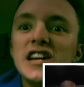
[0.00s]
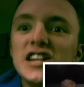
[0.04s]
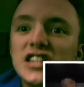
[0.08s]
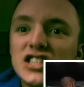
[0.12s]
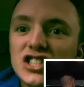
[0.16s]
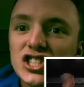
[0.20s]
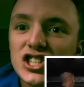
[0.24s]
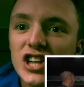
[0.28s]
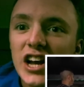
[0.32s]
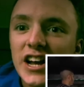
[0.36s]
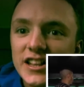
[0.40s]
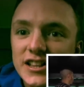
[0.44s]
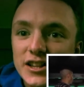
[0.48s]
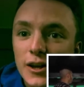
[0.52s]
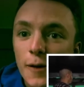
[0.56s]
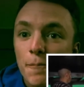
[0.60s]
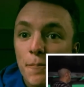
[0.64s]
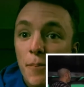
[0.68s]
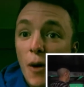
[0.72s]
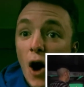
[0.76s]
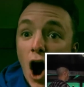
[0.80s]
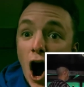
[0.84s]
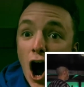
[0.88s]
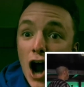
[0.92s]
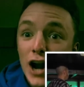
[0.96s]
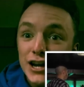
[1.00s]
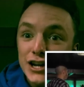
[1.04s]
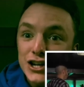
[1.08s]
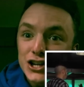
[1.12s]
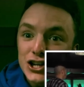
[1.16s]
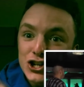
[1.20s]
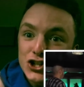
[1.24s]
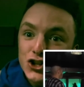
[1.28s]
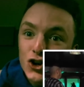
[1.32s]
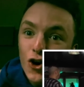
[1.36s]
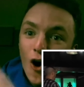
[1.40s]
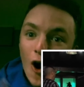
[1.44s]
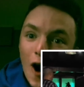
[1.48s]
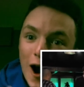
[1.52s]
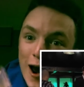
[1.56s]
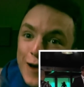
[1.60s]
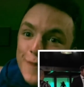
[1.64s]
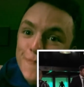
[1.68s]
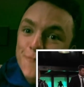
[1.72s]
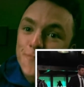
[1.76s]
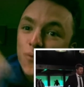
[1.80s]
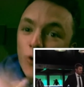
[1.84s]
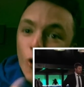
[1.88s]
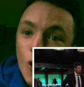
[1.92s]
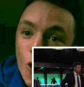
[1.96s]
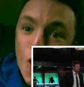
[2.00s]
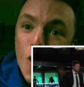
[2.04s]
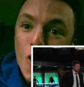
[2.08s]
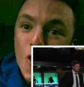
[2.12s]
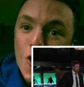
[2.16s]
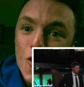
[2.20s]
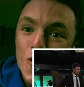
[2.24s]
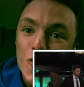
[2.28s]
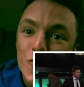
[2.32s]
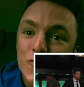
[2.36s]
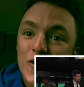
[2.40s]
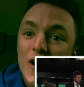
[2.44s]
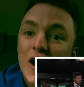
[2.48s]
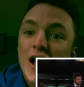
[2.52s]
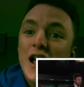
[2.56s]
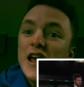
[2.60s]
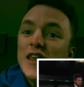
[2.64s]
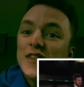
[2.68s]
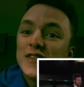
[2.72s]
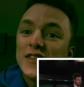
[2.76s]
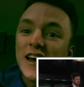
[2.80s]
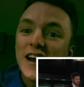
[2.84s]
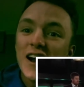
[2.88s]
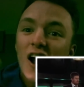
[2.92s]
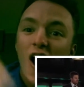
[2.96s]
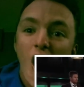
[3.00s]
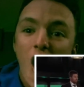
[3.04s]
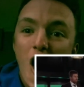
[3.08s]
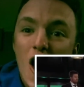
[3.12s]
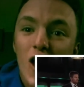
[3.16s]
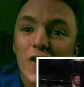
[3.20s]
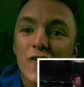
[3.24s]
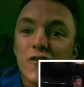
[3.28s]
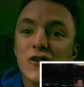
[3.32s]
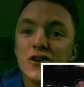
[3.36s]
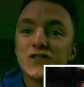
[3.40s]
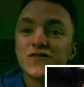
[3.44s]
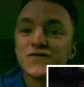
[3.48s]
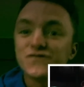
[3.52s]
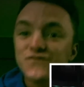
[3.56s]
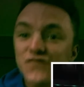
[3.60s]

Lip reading: sent the body to try and prove that Oliver's